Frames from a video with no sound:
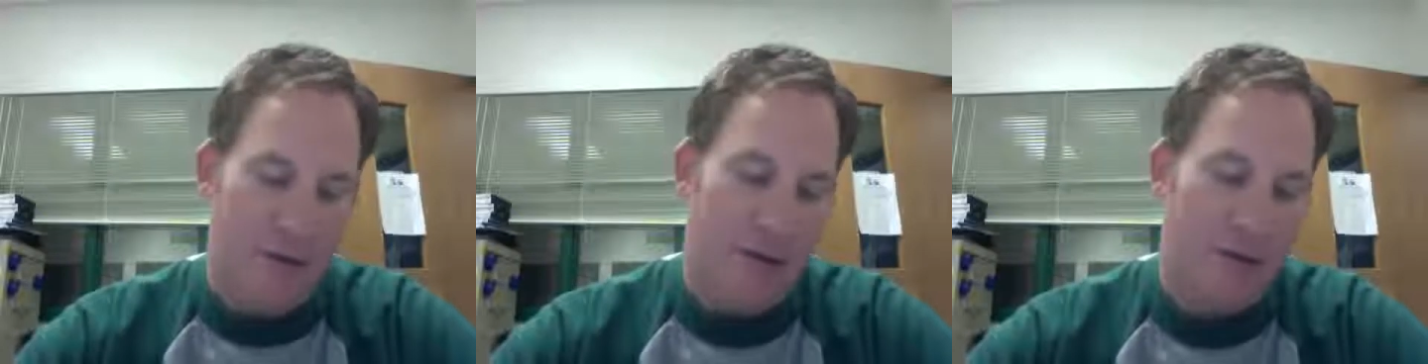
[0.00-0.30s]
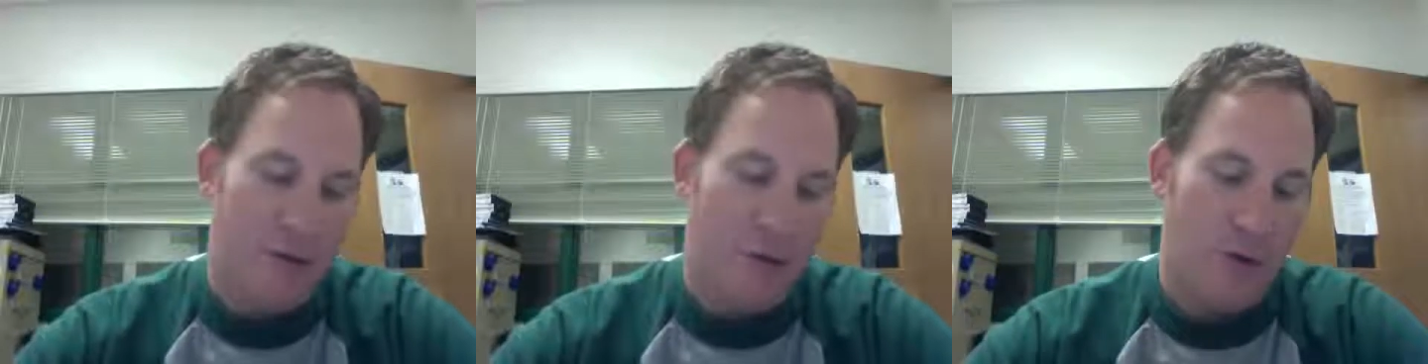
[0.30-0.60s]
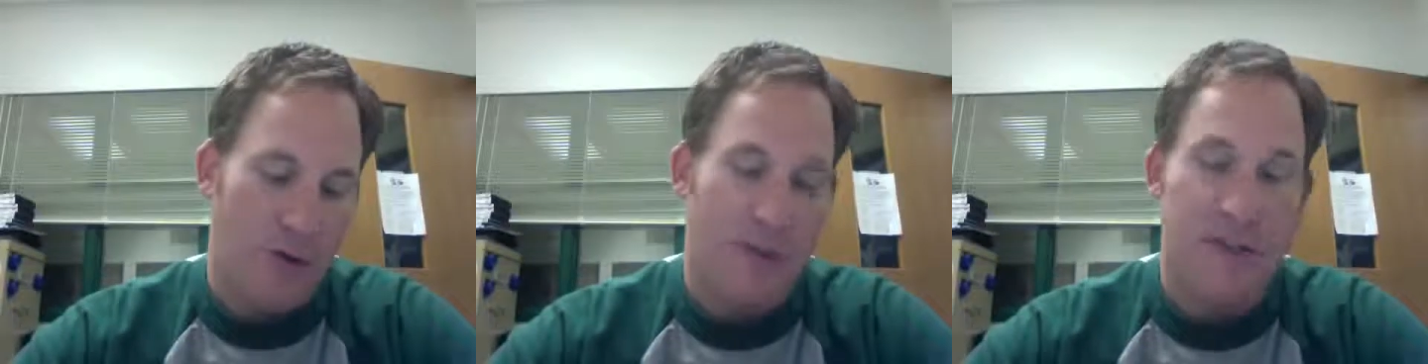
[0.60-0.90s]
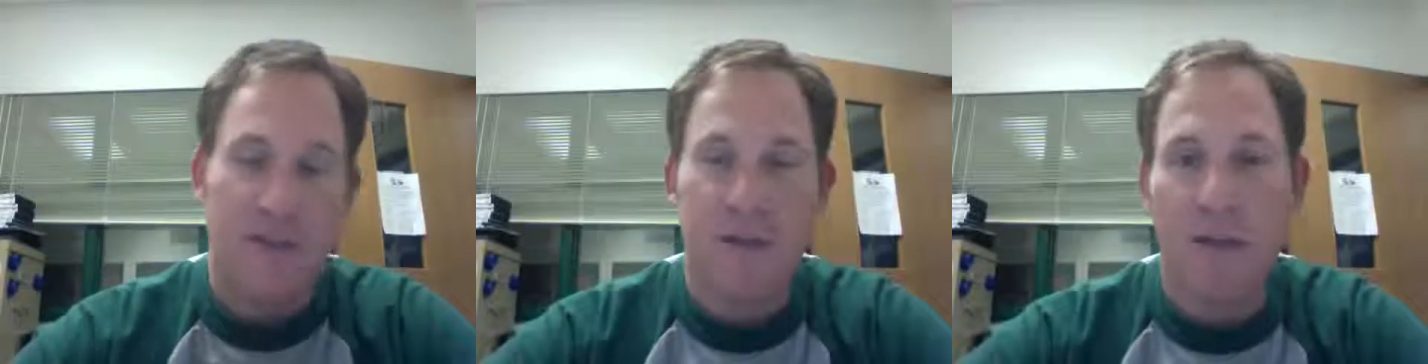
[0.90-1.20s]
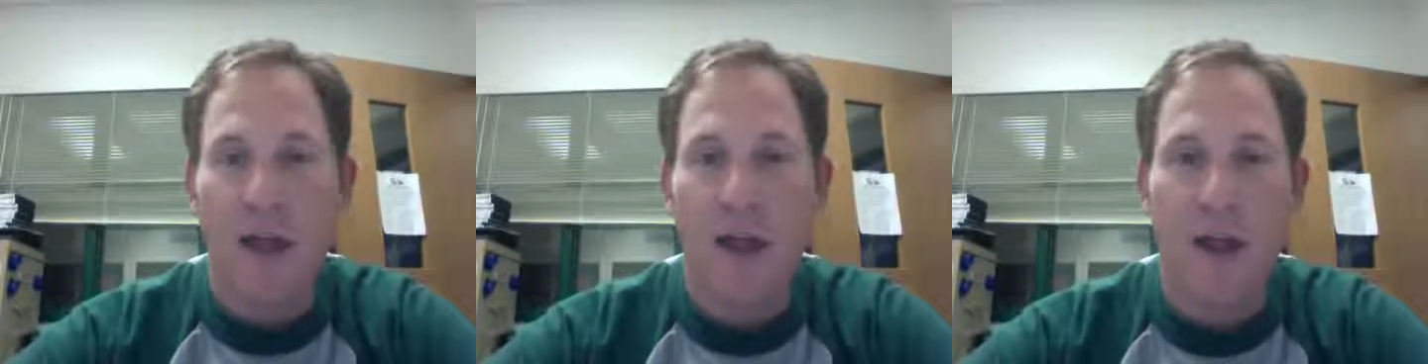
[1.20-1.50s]
It is currently 6
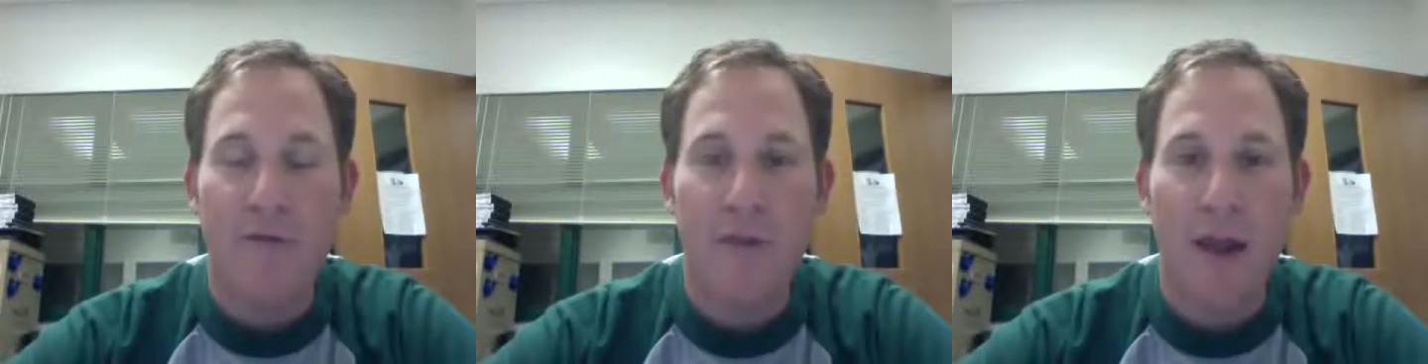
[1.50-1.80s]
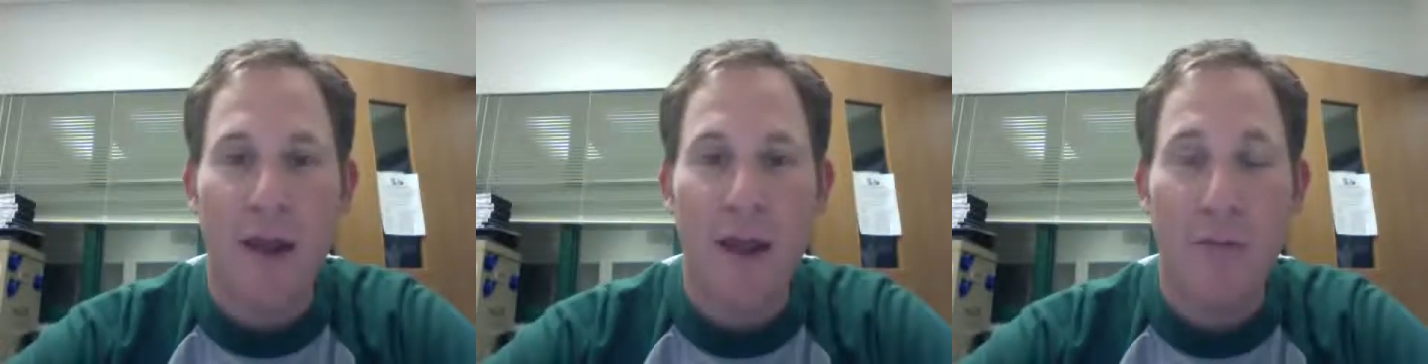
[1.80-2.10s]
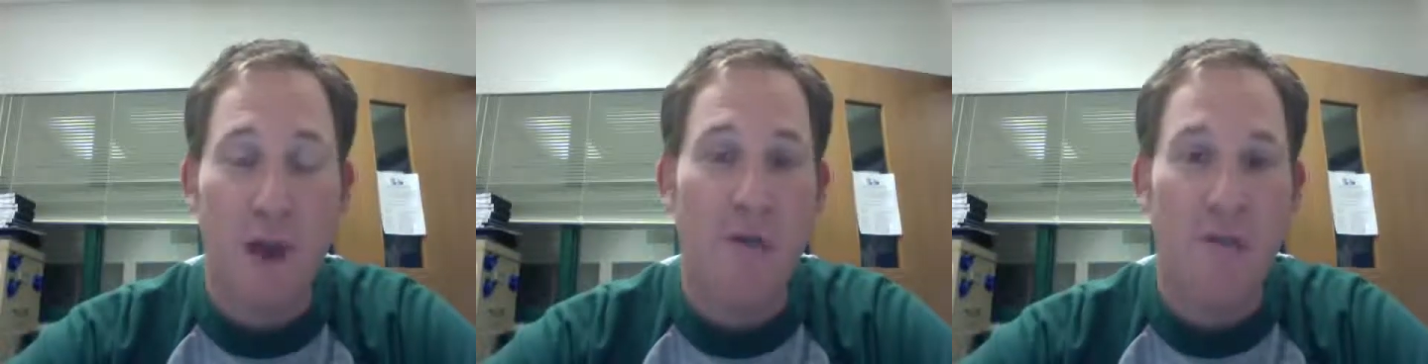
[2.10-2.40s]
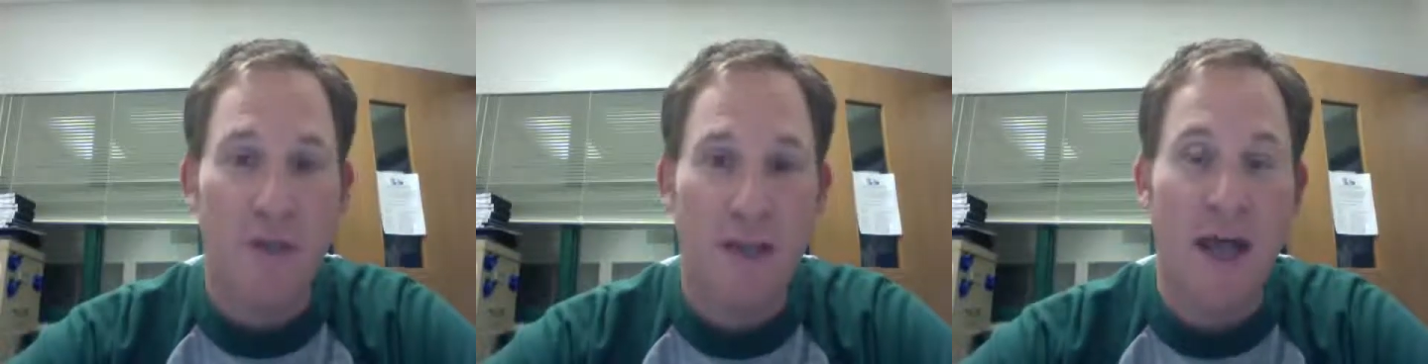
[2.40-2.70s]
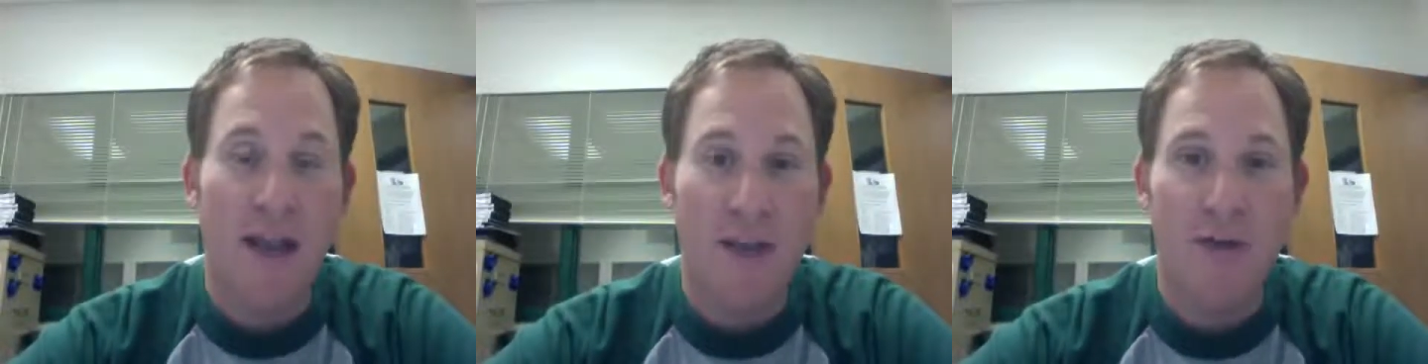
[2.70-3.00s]
o'clock on Friday. I probably should
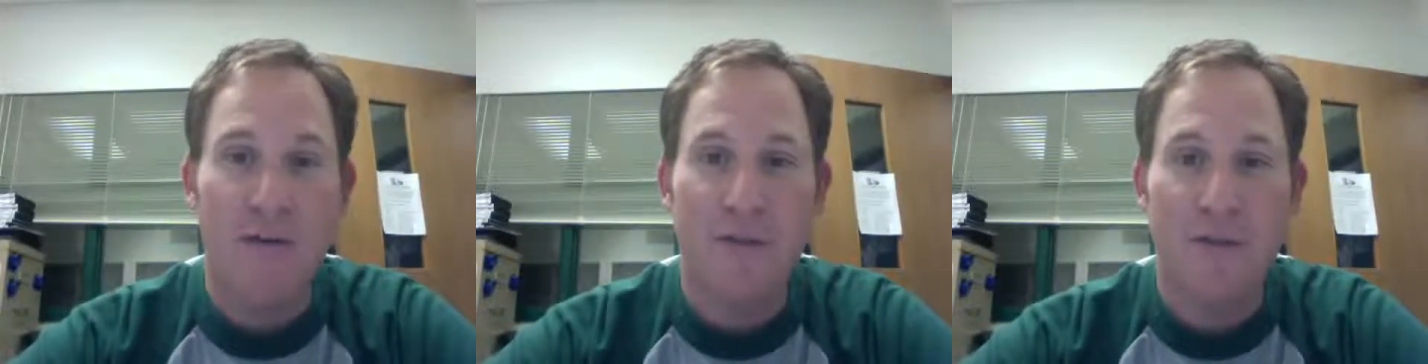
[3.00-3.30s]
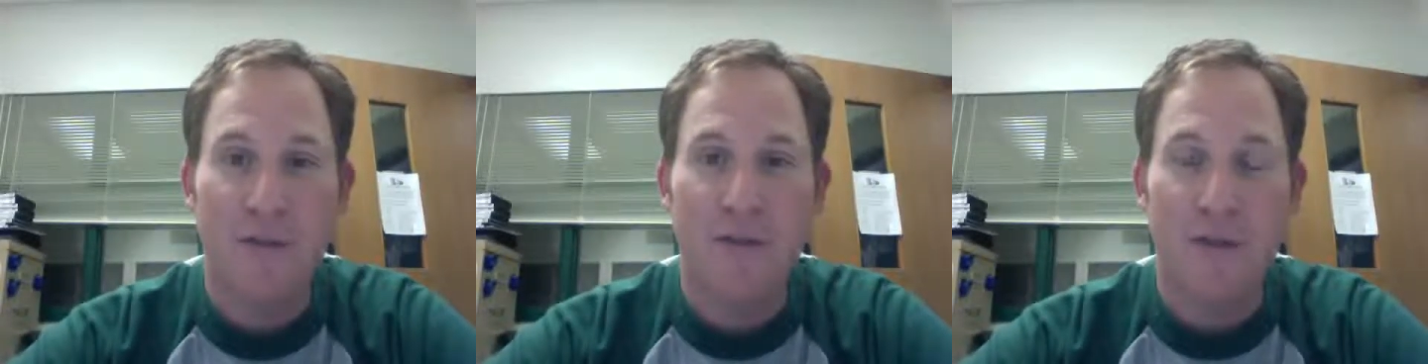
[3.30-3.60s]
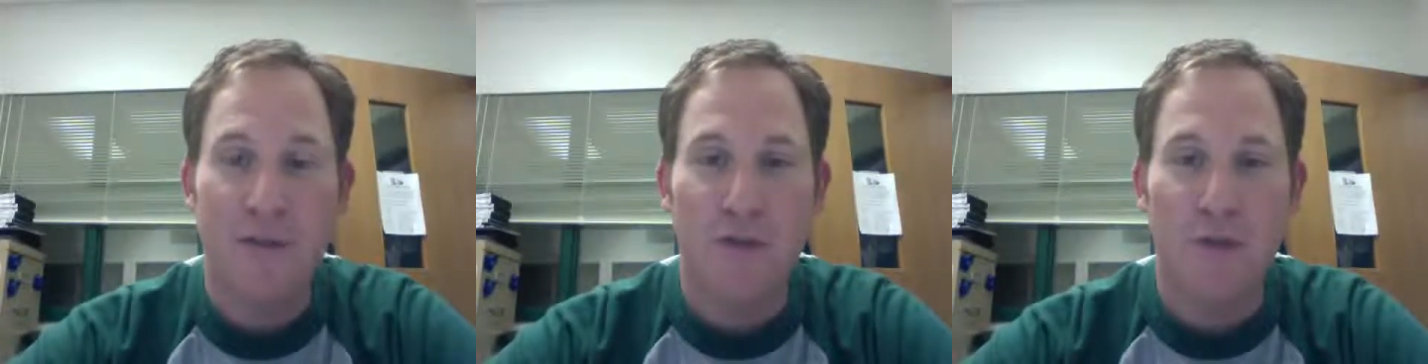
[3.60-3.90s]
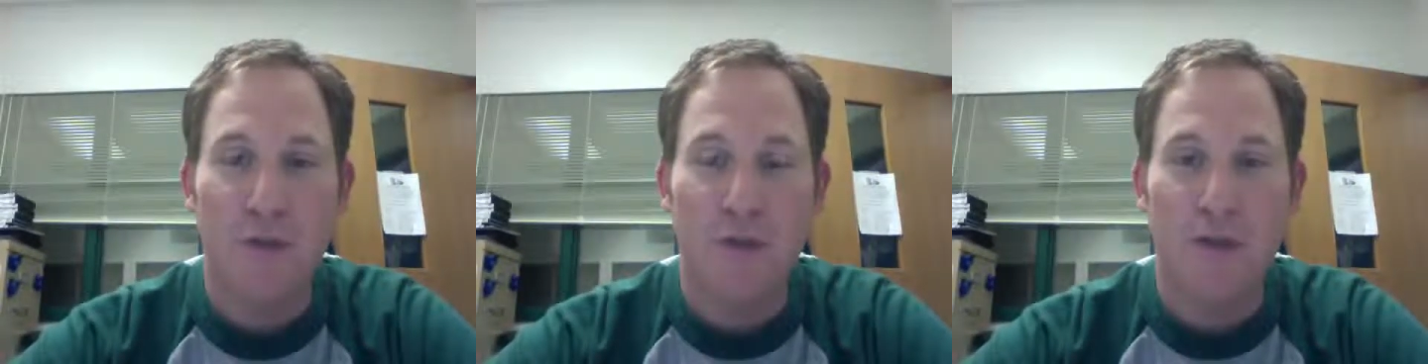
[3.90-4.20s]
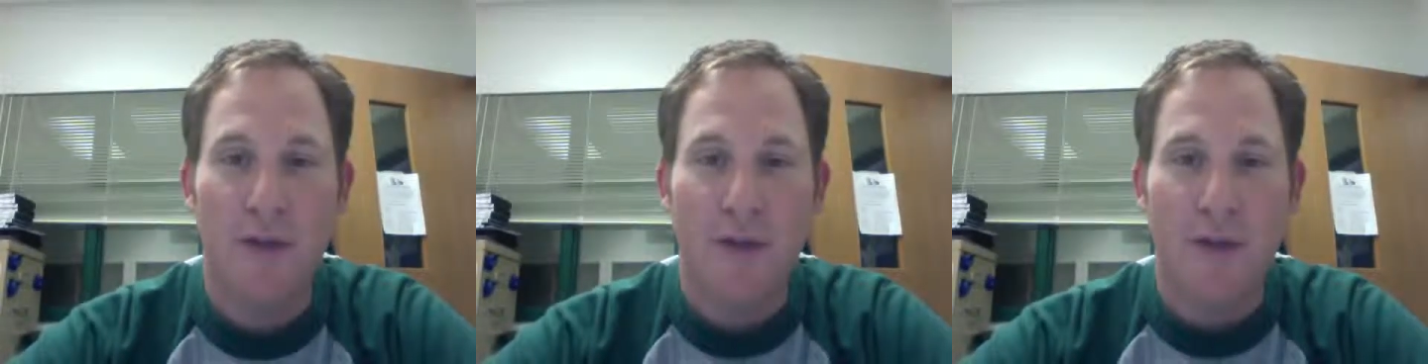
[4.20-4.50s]
get out of here since I'm still at school.